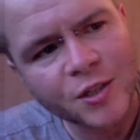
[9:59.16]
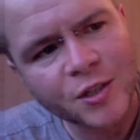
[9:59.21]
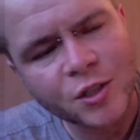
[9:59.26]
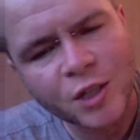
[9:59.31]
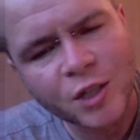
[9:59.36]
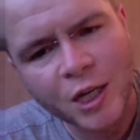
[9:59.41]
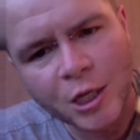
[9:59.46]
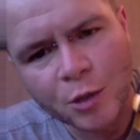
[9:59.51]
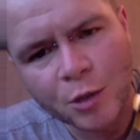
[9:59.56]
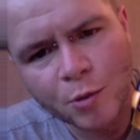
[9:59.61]

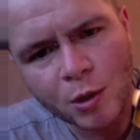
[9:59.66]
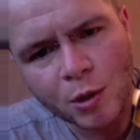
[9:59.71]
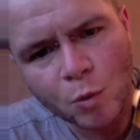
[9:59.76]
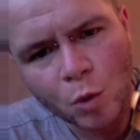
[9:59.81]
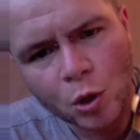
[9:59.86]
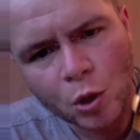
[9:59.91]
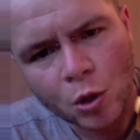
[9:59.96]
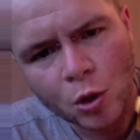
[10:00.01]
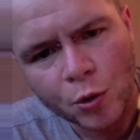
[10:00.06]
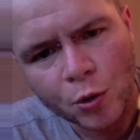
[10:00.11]
genuine,
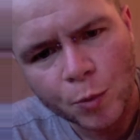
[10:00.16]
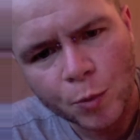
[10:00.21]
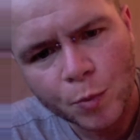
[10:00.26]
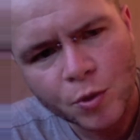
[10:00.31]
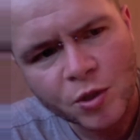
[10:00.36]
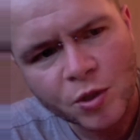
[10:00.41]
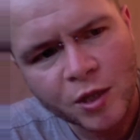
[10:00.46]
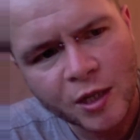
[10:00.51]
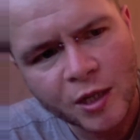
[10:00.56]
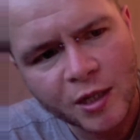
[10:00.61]
one hundred
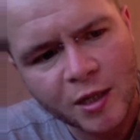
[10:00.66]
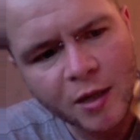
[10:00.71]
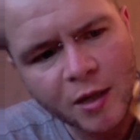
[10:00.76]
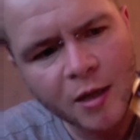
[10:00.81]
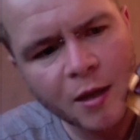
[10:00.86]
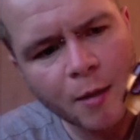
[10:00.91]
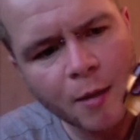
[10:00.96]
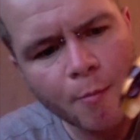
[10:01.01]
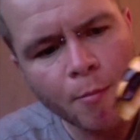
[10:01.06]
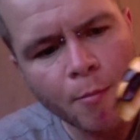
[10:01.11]
percent
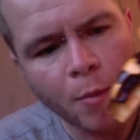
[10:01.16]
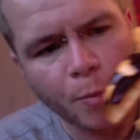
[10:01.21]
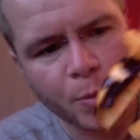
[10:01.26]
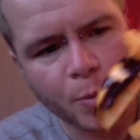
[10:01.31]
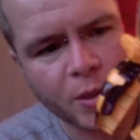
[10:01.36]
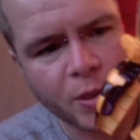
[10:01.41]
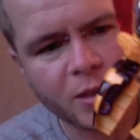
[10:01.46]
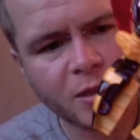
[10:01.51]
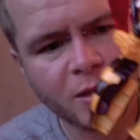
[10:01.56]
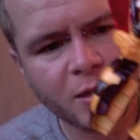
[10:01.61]

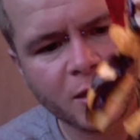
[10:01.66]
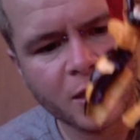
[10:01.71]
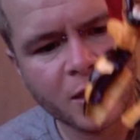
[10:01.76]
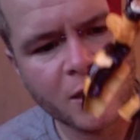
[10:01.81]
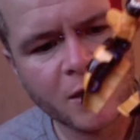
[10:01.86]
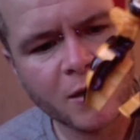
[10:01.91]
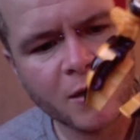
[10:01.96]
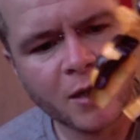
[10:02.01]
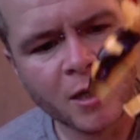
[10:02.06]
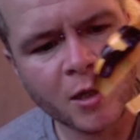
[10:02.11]
muppet.
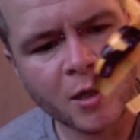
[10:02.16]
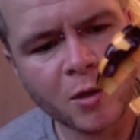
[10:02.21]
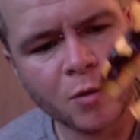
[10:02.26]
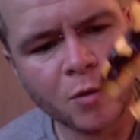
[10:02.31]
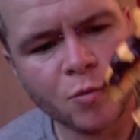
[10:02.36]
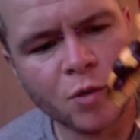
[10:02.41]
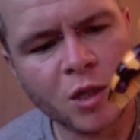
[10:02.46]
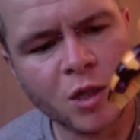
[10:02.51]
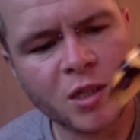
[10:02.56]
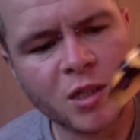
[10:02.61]
You know,
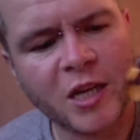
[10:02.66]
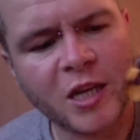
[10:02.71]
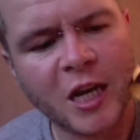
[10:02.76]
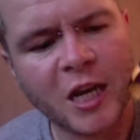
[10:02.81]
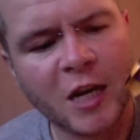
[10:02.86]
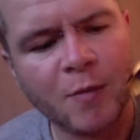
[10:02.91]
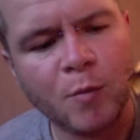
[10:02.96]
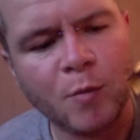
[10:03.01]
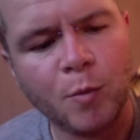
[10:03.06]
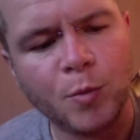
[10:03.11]
not the
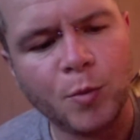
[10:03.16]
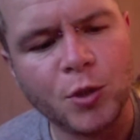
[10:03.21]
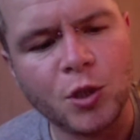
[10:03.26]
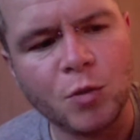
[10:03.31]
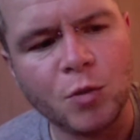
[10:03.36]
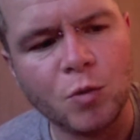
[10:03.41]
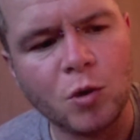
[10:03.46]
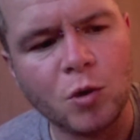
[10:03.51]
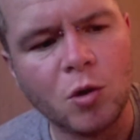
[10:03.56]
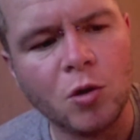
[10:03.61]
kind of muppet
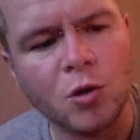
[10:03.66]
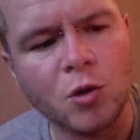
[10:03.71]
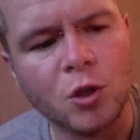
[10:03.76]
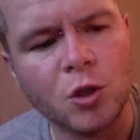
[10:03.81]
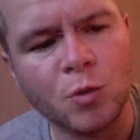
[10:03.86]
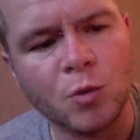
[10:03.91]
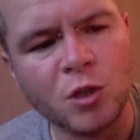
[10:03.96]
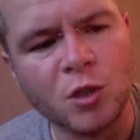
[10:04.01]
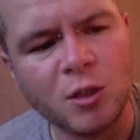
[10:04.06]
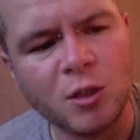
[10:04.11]
you would call someone who's a